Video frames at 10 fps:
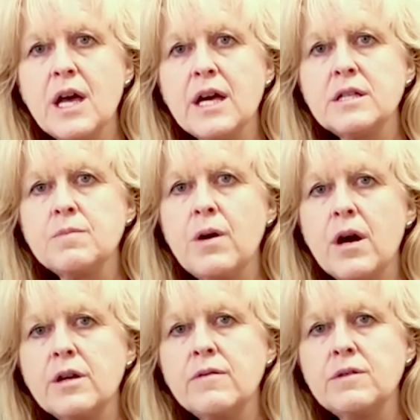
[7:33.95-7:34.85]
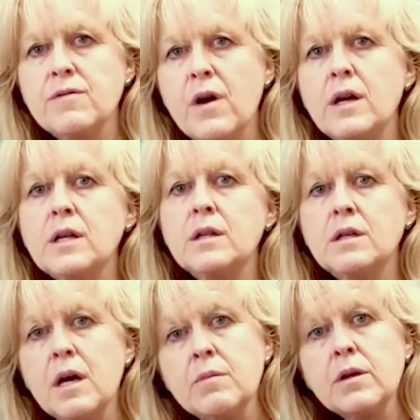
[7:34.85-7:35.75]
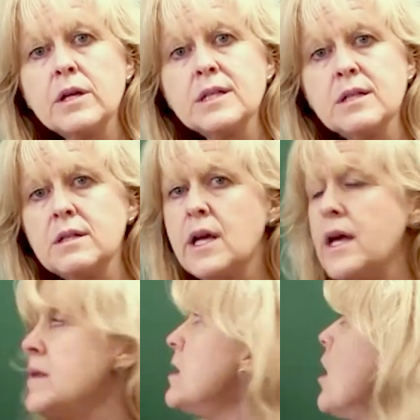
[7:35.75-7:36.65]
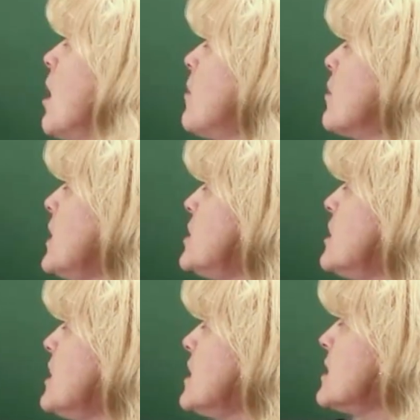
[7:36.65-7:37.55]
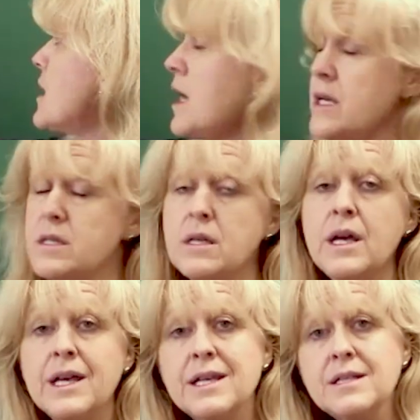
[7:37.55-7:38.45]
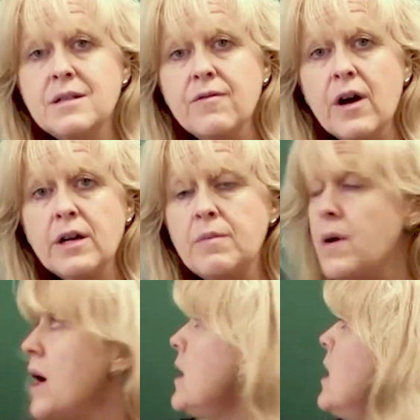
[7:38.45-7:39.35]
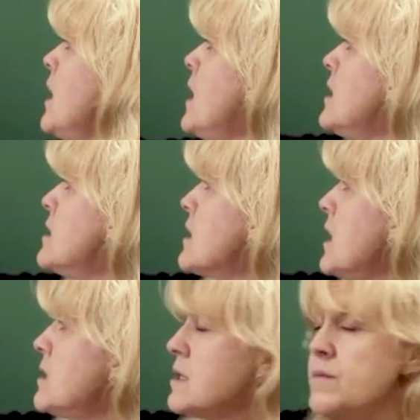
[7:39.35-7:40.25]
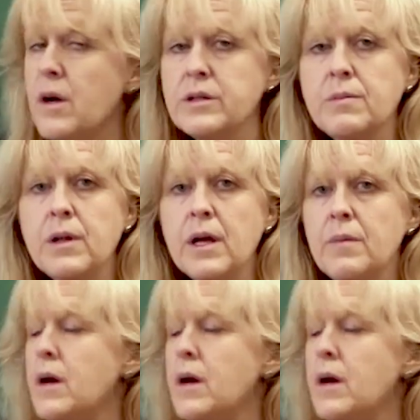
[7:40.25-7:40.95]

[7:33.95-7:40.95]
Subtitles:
that's part of defining the number. The operation in this case is divided by, in this case it's multiplied